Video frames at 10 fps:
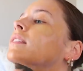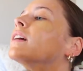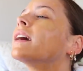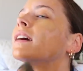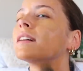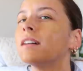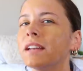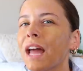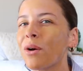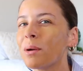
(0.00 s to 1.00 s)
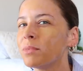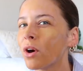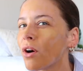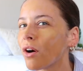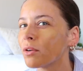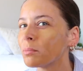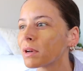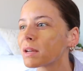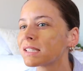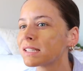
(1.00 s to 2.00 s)
like now I'm not,
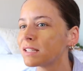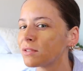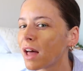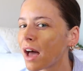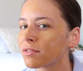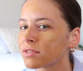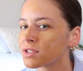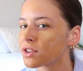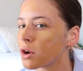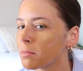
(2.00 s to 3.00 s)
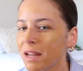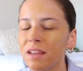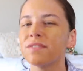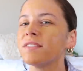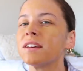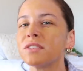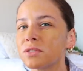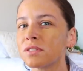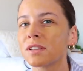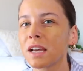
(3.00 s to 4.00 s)
but I still have so many
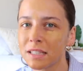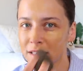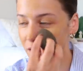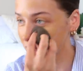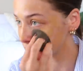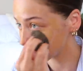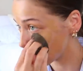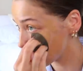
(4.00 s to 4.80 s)
feels. Like I still have so,